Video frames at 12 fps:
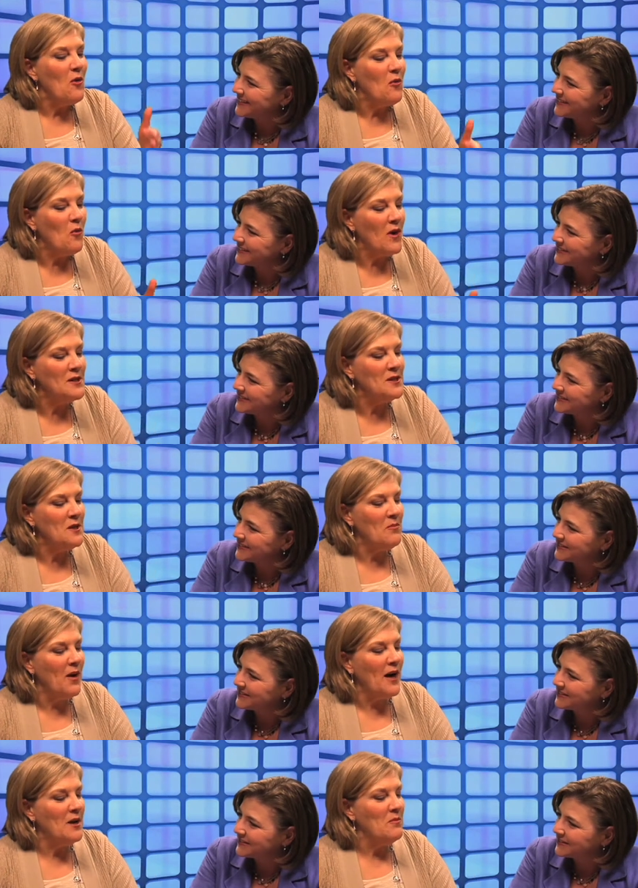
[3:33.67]
Speaker 1: What's the
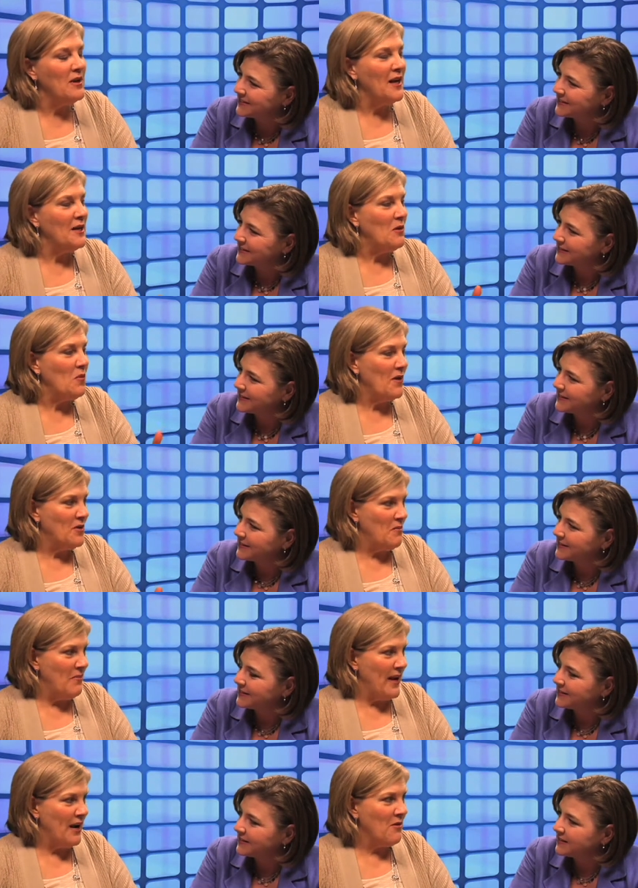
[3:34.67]
bottom line on what the
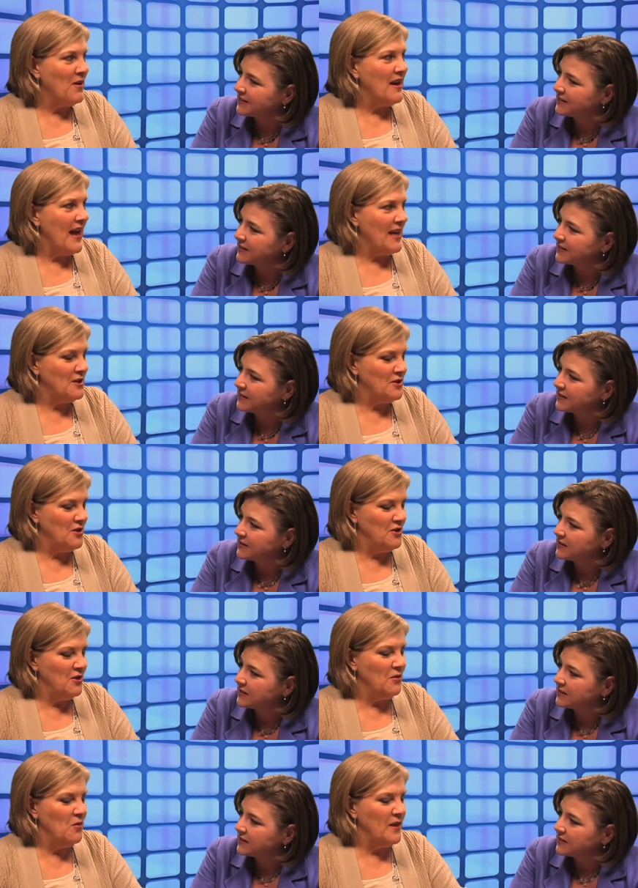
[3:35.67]
parent has to
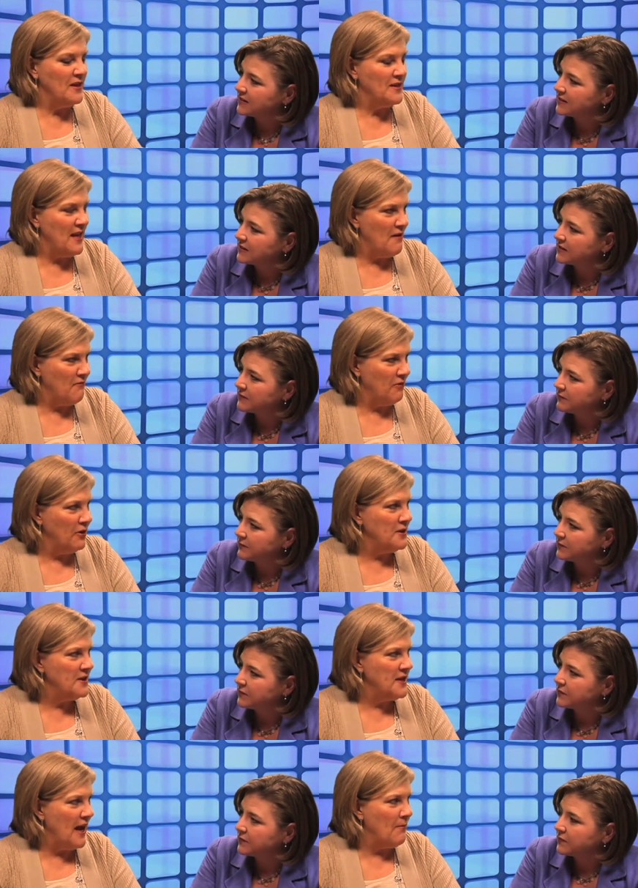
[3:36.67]
do? What is that
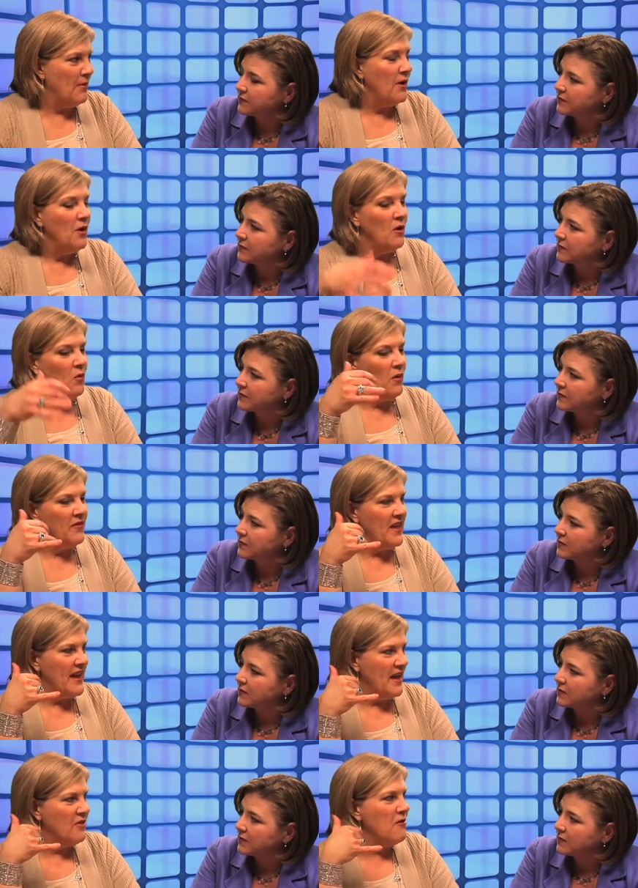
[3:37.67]
first step when
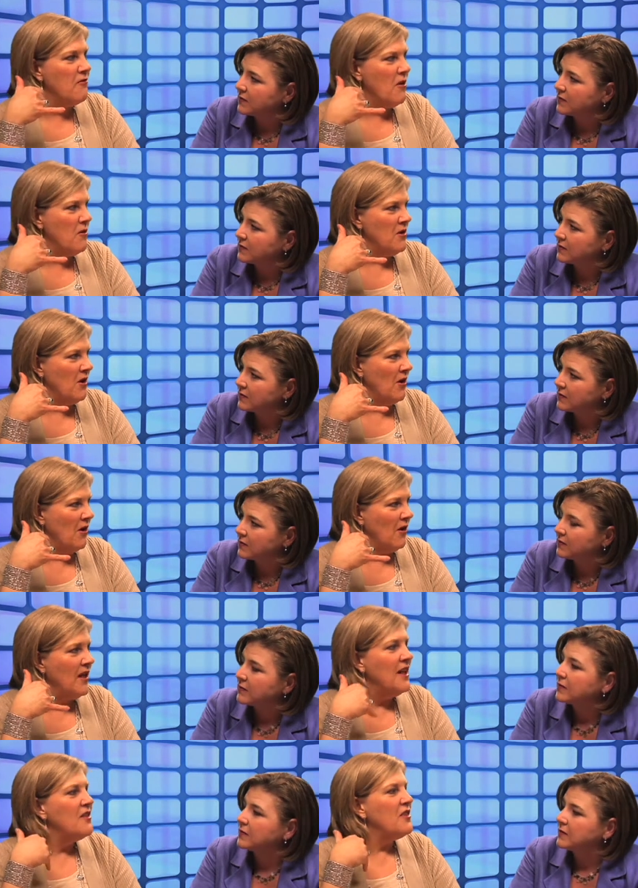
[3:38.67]
they get the phone call
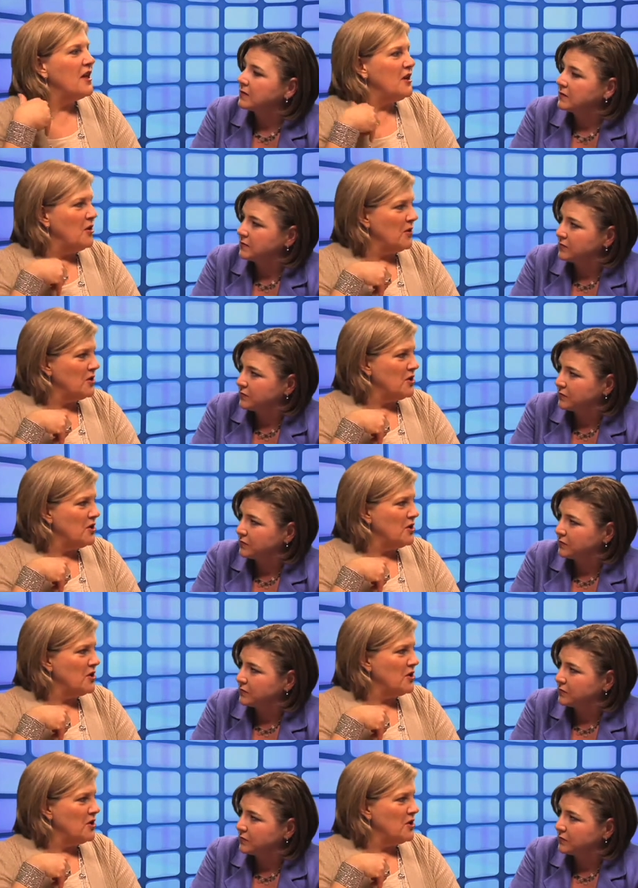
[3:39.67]
that your